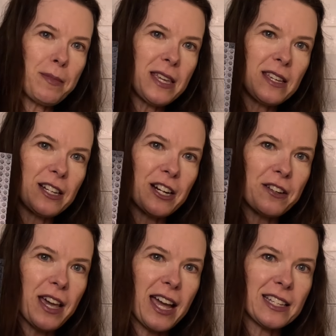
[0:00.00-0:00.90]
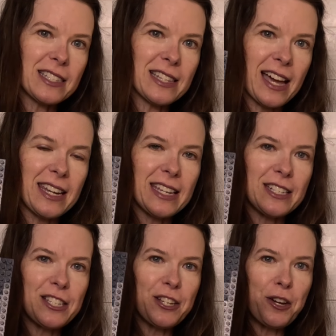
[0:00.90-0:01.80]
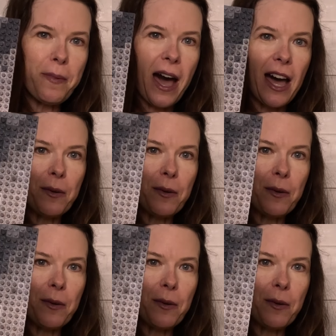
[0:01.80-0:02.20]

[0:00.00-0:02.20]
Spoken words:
here that I could slide it into, but I